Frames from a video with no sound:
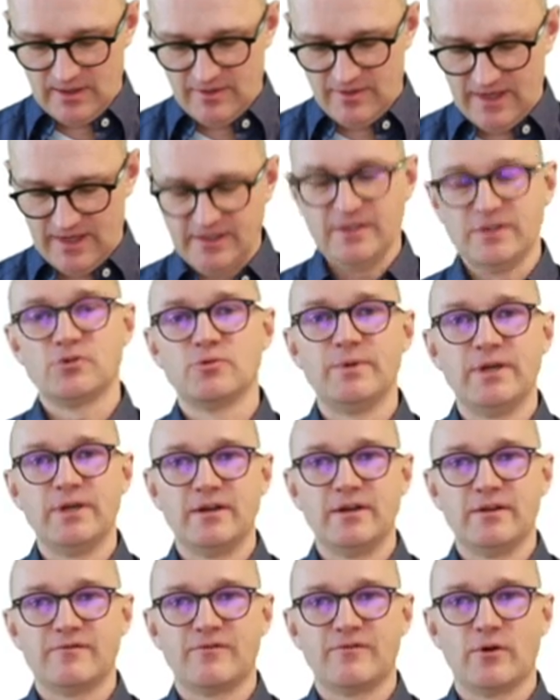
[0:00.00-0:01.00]
need to be in it
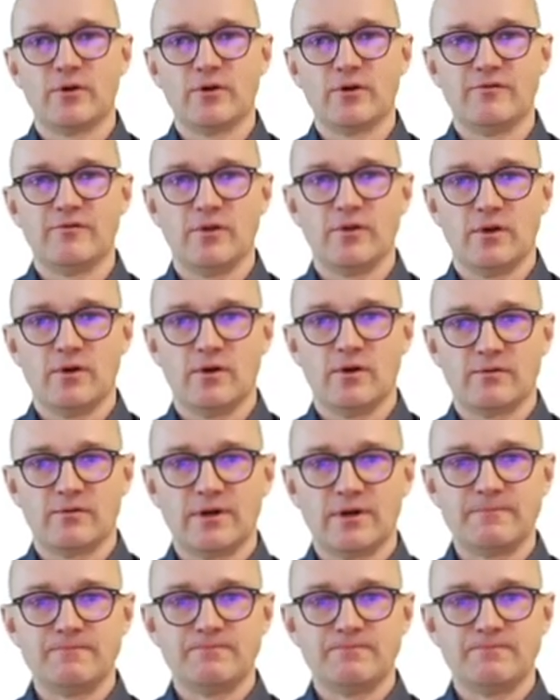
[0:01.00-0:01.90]
for the long run.